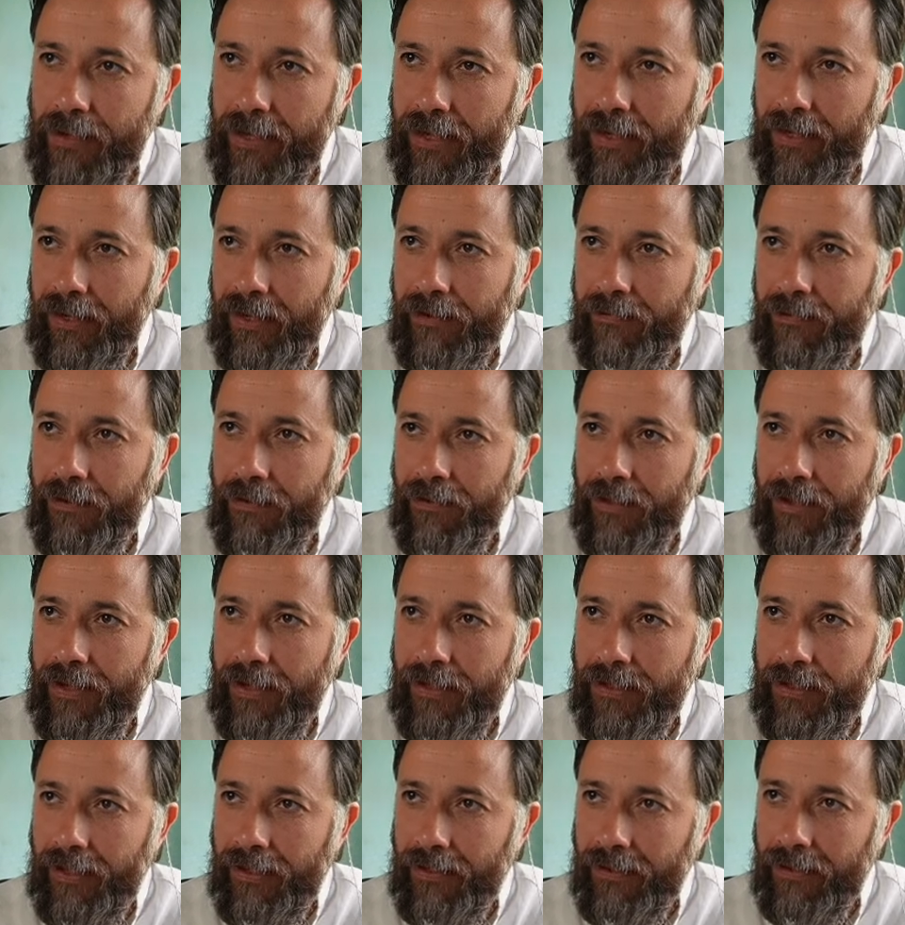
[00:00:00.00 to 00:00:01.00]
speaking about
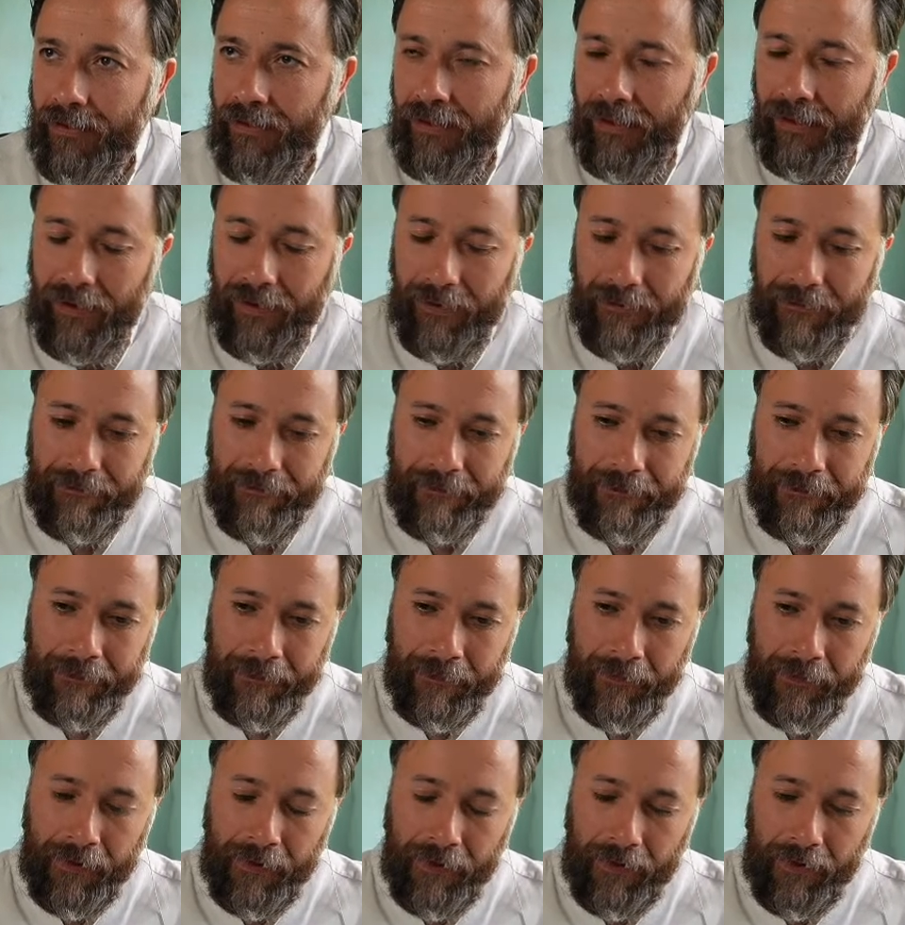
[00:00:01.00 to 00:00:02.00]
this, and
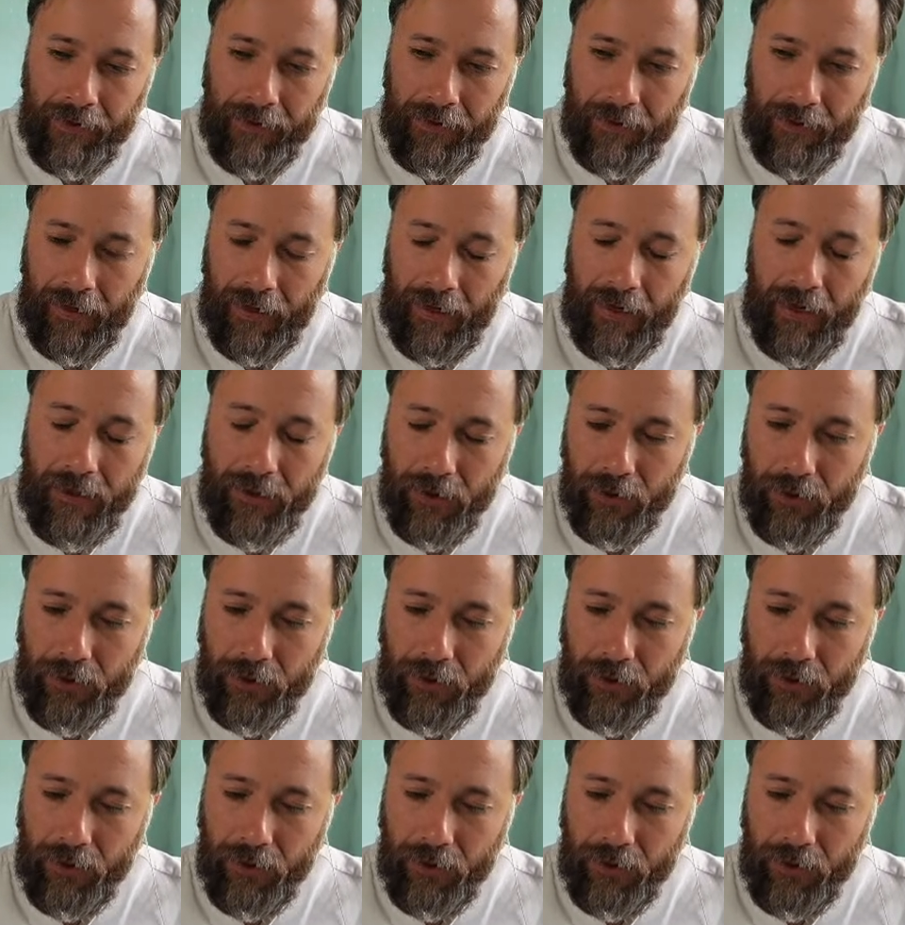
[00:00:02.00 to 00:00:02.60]
I